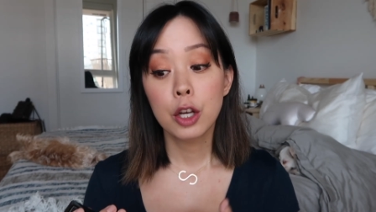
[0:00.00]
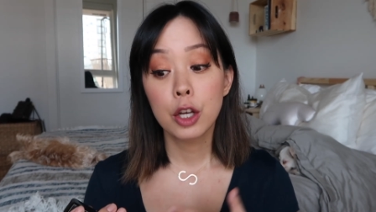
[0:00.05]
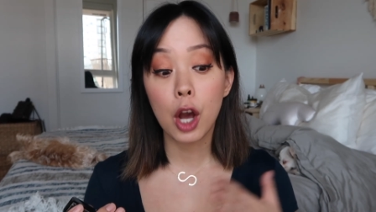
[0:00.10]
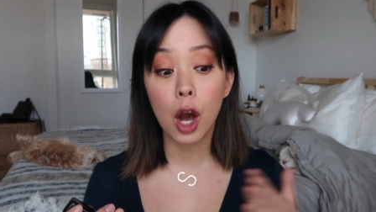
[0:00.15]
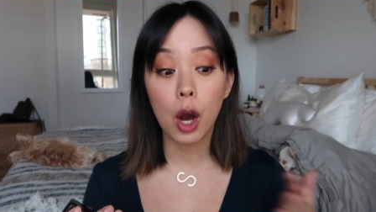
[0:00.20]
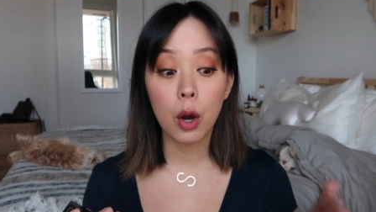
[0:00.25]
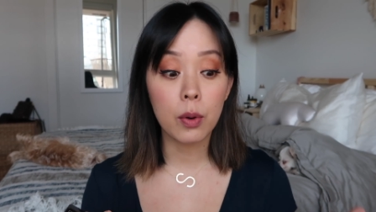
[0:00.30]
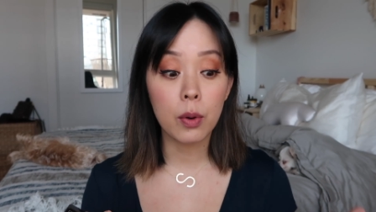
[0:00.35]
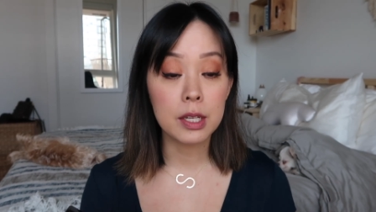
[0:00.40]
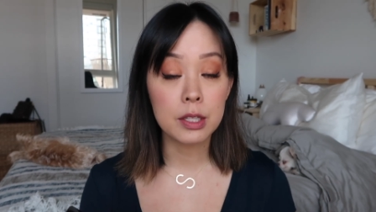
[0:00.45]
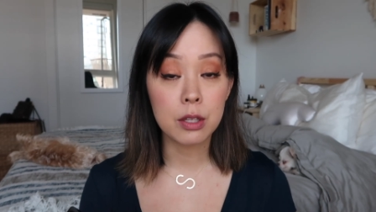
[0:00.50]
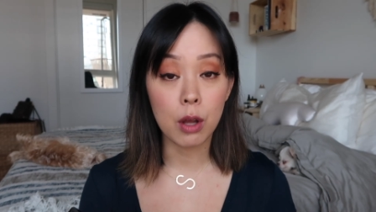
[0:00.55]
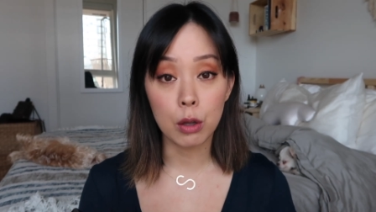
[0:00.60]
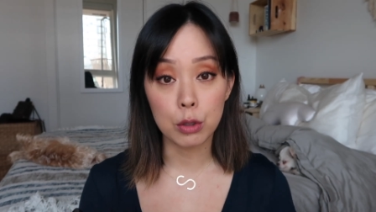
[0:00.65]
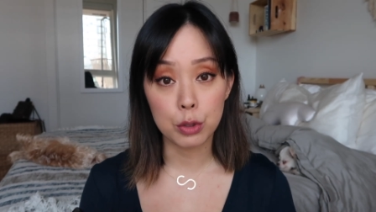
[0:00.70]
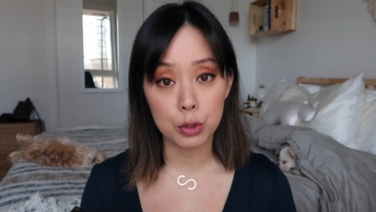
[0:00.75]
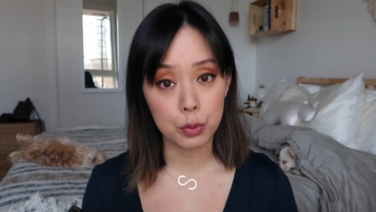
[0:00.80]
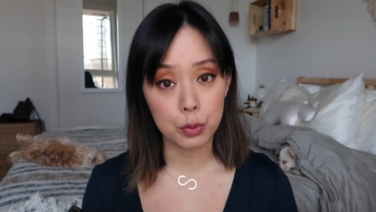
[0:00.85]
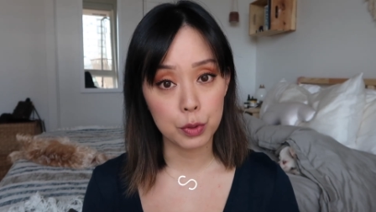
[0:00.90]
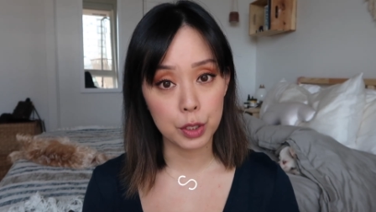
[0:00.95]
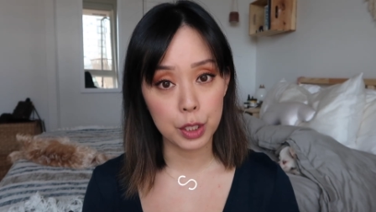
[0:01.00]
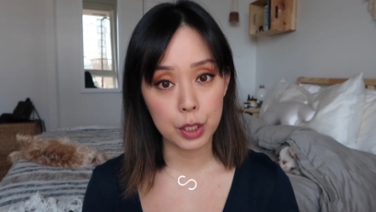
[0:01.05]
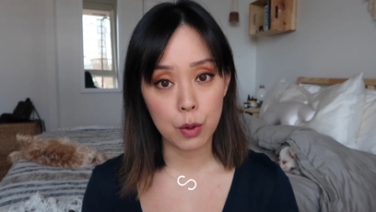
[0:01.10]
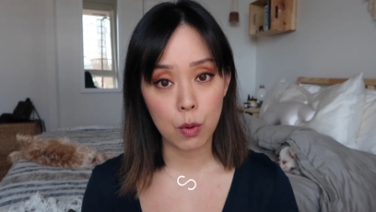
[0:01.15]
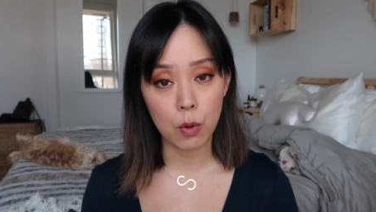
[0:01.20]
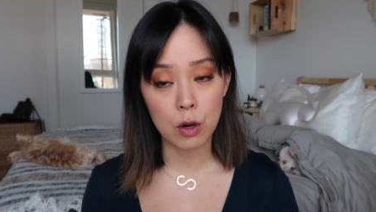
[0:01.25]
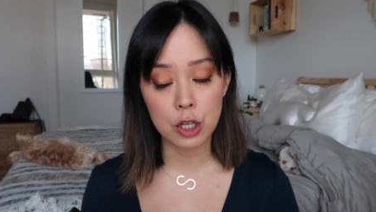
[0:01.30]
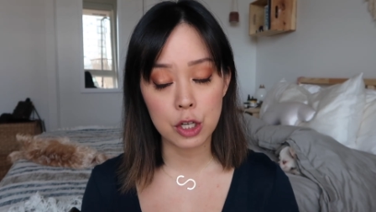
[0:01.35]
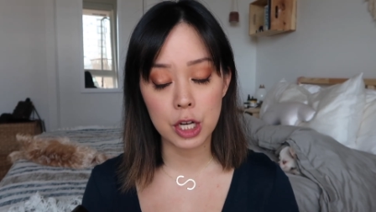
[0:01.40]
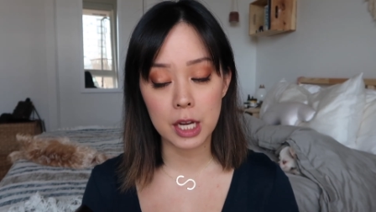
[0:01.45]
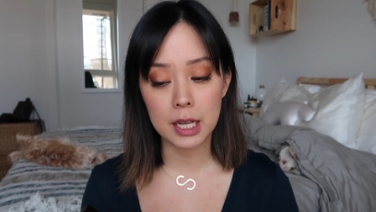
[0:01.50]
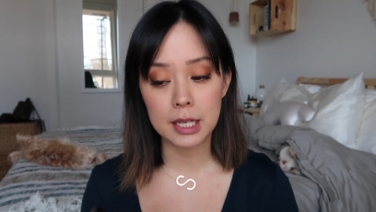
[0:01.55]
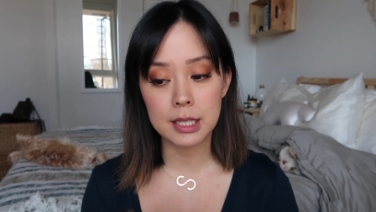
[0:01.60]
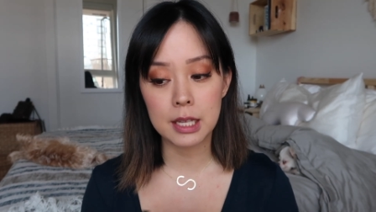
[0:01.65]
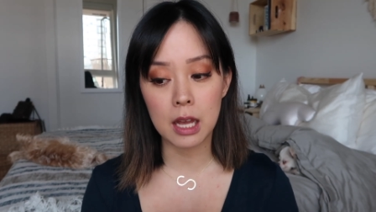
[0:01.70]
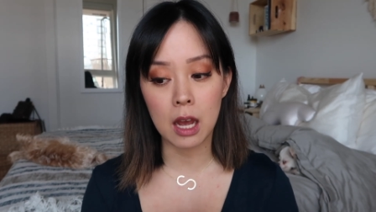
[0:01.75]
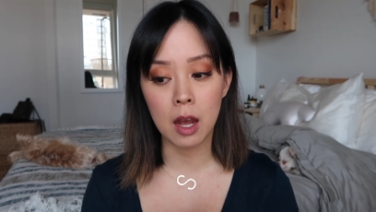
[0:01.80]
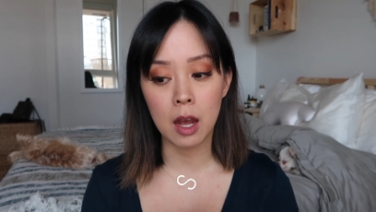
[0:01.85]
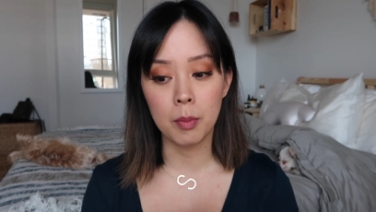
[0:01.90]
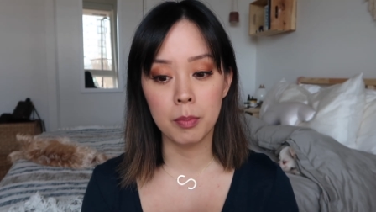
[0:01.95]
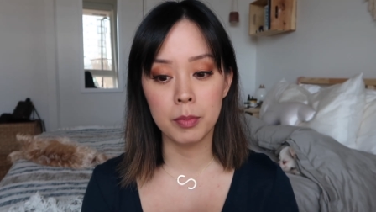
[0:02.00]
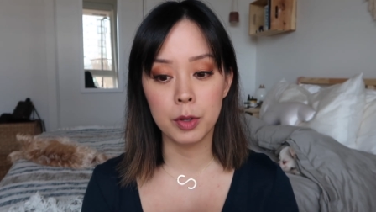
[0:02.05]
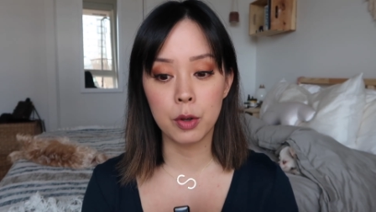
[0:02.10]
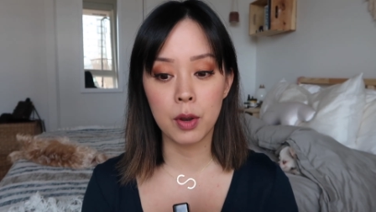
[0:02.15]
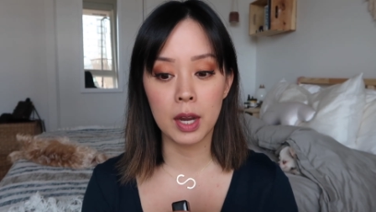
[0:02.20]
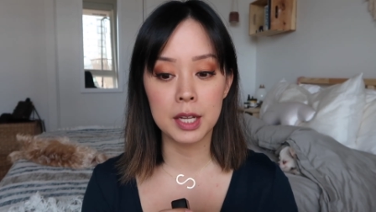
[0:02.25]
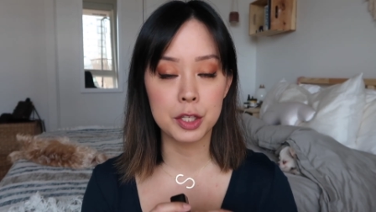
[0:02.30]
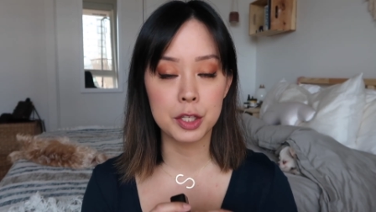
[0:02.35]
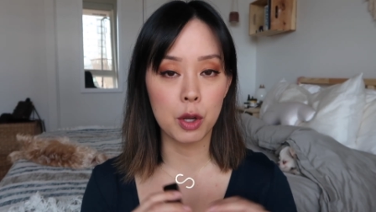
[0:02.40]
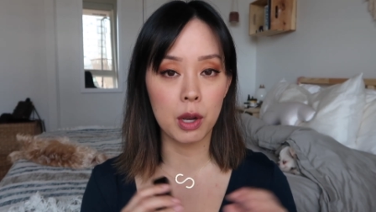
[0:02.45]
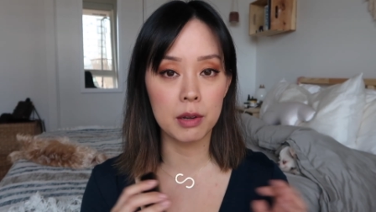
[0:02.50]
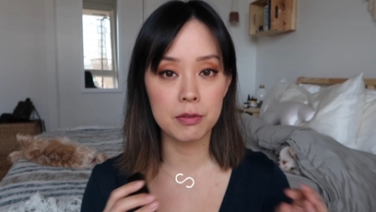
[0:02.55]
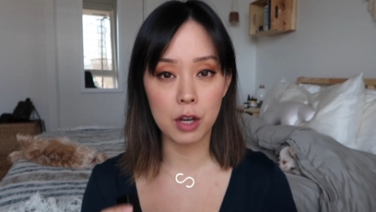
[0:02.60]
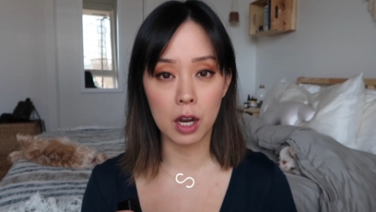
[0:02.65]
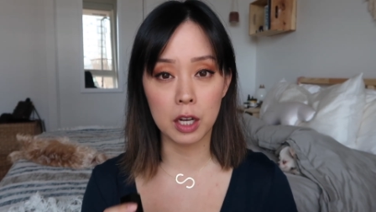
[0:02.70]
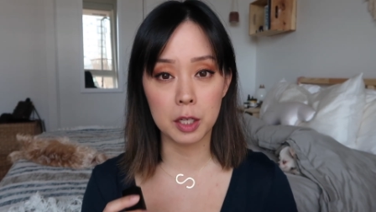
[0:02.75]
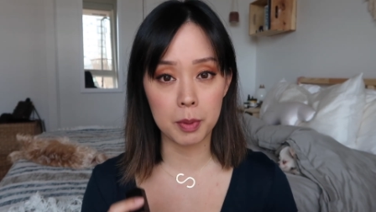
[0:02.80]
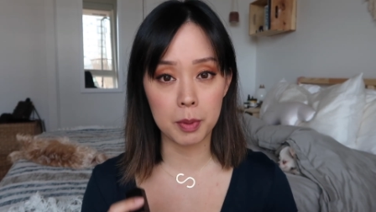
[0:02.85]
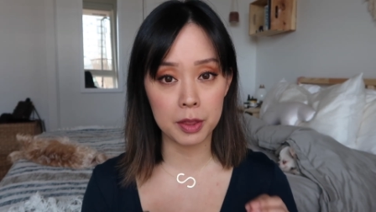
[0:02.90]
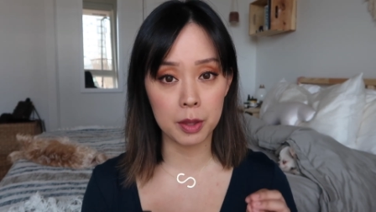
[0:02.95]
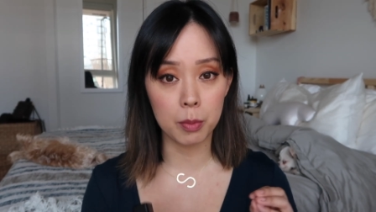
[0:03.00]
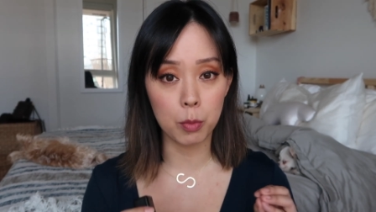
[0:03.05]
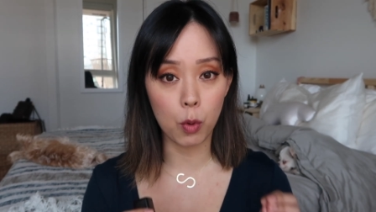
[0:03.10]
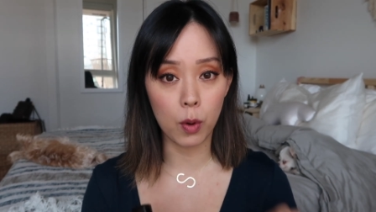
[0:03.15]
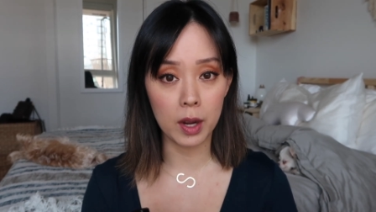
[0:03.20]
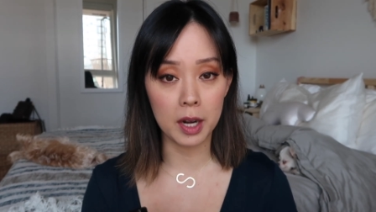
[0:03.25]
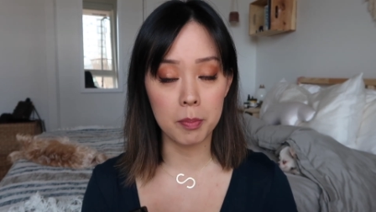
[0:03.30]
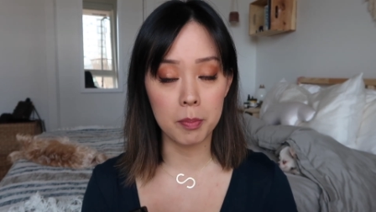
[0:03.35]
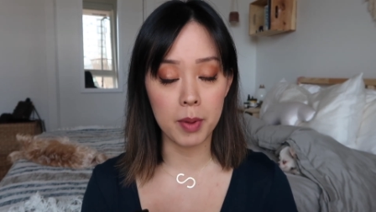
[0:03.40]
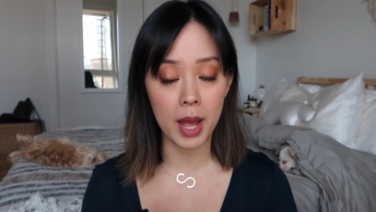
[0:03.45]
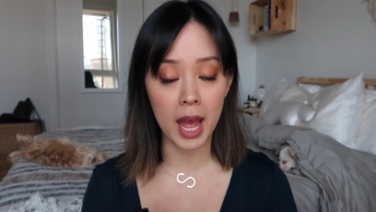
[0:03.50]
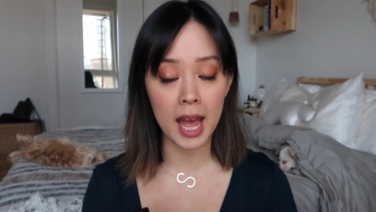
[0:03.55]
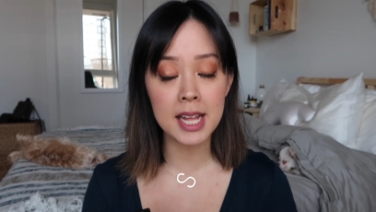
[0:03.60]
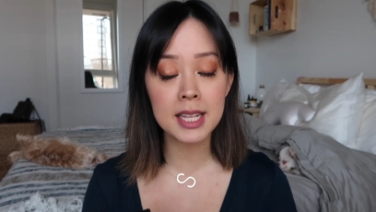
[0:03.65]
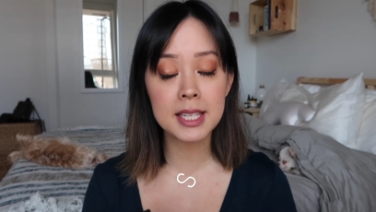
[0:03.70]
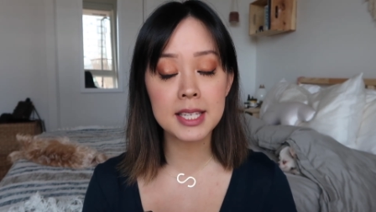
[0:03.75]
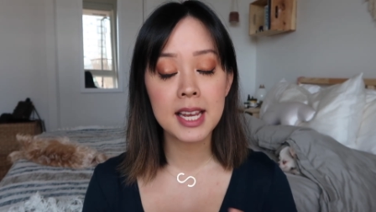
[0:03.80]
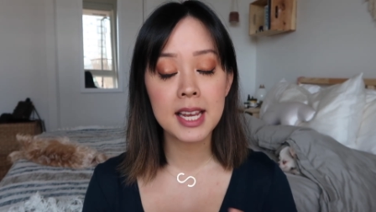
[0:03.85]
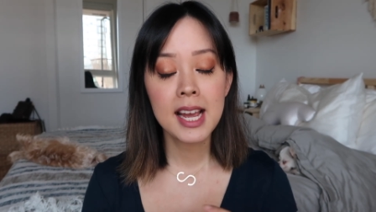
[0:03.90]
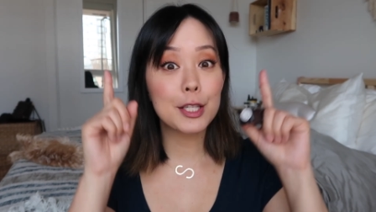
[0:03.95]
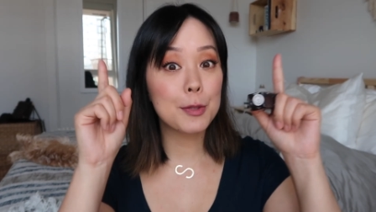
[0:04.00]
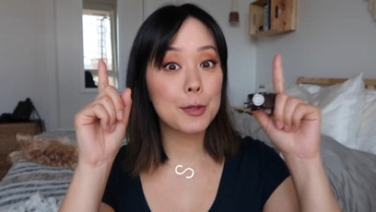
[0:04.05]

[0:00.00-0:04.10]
Coat is also really gorgeous. You guys know I've talked about them quite a bit.